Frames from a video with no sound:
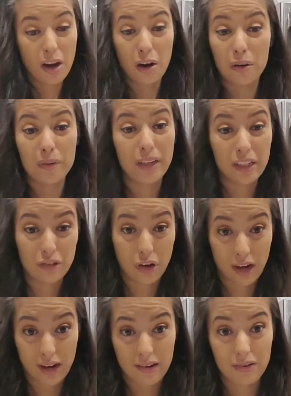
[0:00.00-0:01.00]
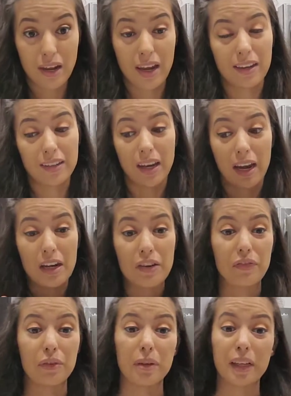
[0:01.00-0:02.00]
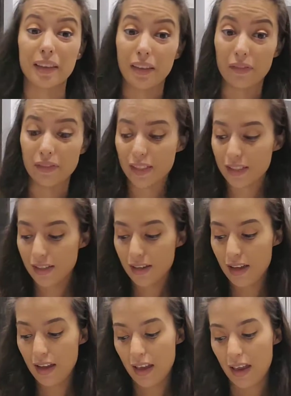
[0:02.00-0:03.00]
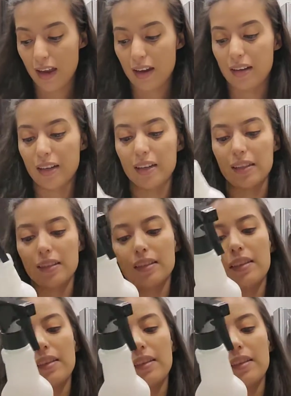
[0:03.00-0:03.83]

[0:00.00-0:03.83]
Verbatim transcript: already try out and I've already loved it. And it's